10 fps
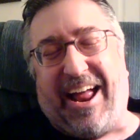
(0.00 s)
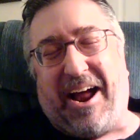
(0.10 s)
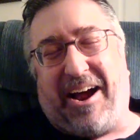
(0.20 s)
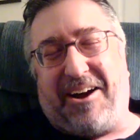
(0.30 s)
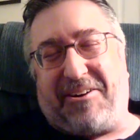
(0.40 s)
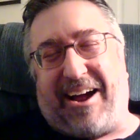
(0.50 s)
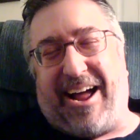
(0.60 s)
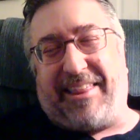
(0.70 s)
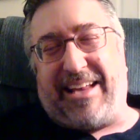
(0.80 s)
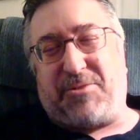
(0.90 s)
Oh,
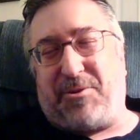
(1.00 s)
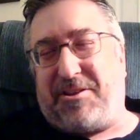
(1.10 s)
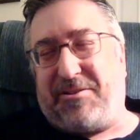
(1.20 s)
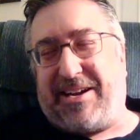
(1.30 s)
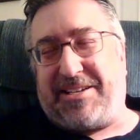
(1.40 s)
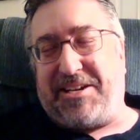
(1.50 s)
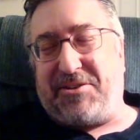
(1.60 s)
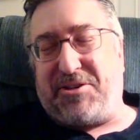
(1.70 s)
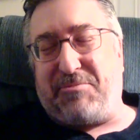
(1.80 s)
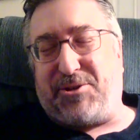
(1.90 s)
God, that's worth doing as a
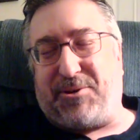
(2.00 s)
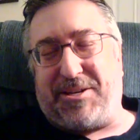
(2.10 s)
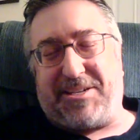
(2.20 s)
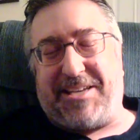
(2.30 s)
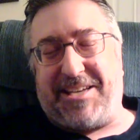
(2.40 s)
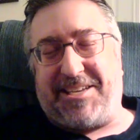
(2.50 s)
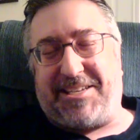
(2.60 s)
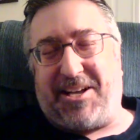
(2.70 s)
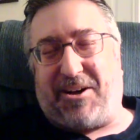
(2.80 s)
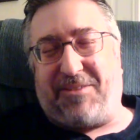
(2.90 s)
YouTube short just as
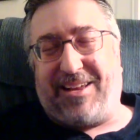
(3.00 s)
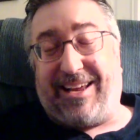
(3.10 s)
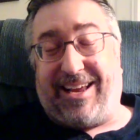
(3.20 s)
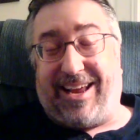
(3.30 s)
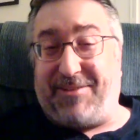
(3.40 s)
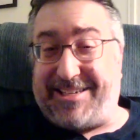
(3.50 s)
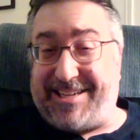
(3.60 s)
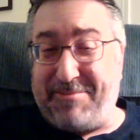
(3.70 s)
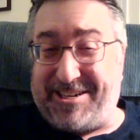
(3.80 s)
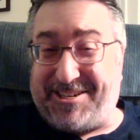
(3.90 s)
itself. Have you
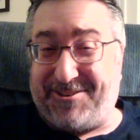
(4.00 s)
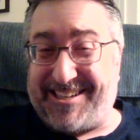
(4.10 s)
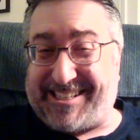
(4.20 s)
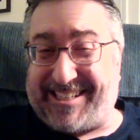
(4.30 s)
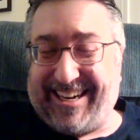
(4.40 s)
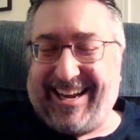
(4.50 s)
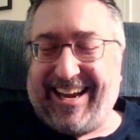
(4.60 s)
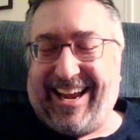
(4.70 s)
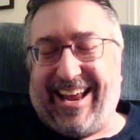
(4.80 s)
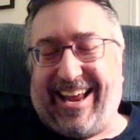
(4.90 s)
seen my shorts?
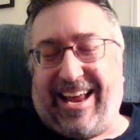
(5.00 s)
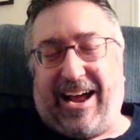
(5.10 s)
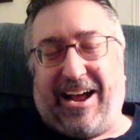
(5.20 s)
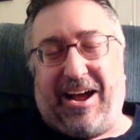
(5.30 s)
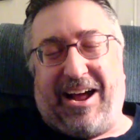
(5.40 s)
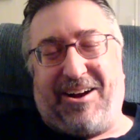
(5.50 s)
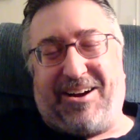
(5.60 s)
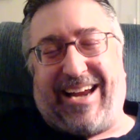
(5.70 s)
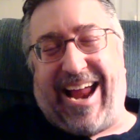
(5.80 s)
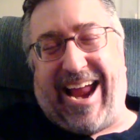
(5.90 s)

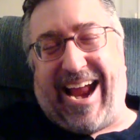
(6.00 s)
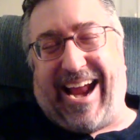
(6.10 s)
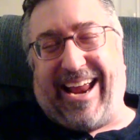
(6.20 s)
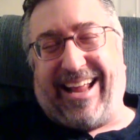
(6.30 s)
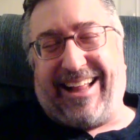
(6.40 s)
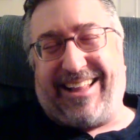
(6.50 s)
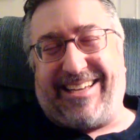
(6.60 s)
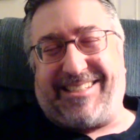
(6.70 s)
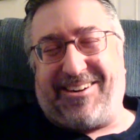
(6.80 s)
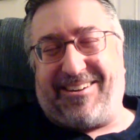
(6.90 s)
Okay,
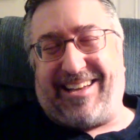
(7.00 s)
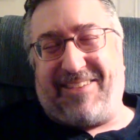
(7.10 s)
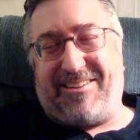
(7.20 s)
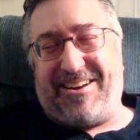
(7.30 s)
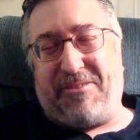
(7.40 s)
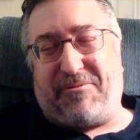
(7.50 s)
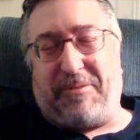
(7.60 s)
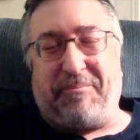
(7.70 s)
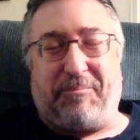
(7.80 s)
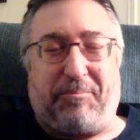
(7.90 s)
let's start that one
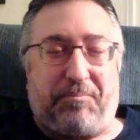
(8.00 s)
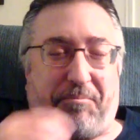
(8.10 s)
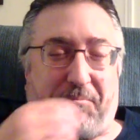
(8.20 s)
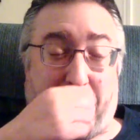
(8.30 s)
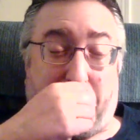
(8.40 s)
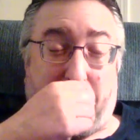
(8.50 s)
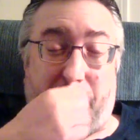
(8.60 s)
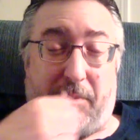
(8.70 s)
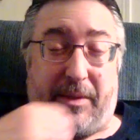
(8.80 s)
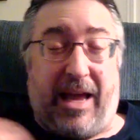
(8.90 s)
over.
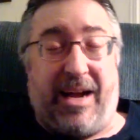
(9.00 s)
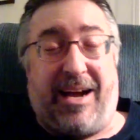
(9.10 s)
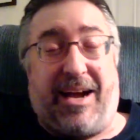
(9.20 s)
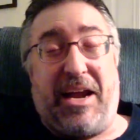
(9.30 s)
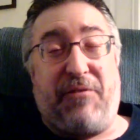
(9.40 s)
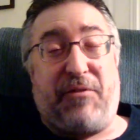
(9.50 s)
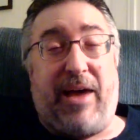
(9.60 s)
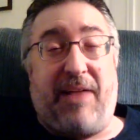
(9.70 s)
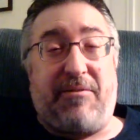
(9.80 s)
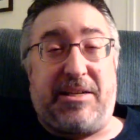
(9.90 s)
Uh, if you
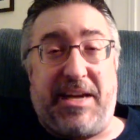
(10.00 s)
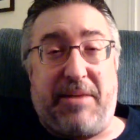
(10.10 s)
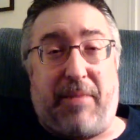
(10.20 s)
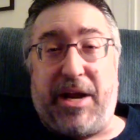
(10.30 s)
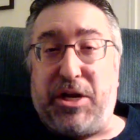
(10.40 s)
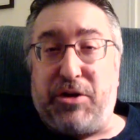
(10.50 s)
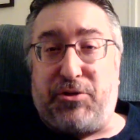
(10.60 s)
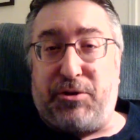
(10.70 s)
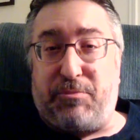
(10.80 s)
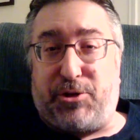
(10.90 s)
haven't seen my
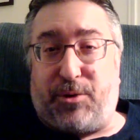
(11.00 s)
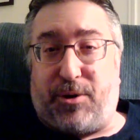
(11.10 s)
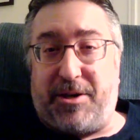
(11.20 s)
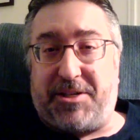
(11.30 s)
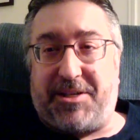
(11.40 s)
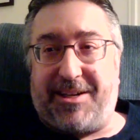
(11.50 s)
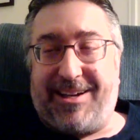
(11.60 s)
YouTube shorts...